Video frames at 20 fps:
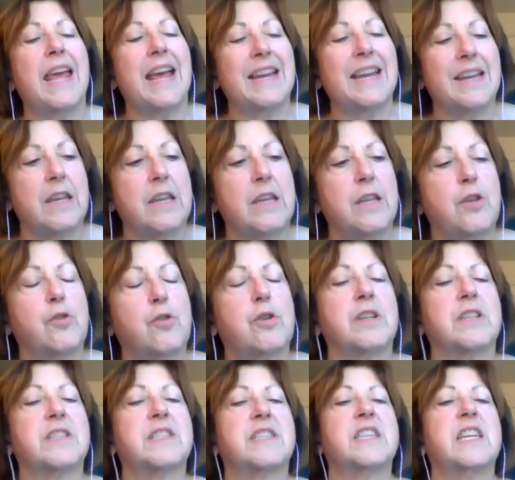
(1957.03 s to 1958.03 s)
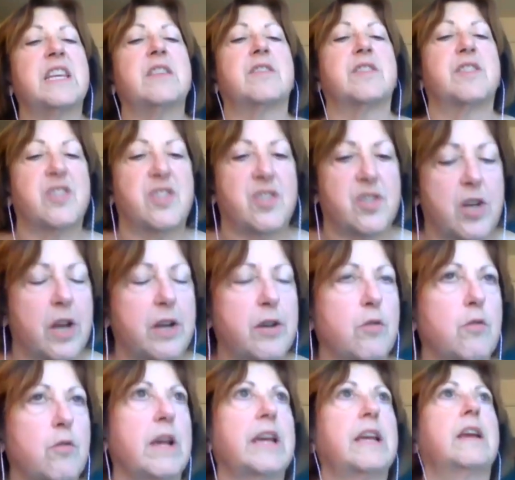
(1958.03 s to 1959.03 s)
and you could see the
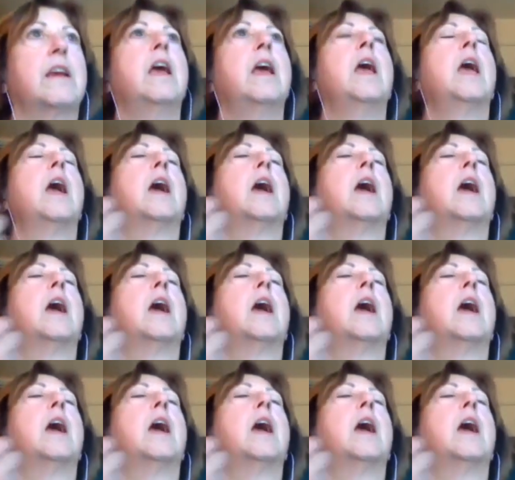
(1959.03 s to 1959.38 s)
stuttering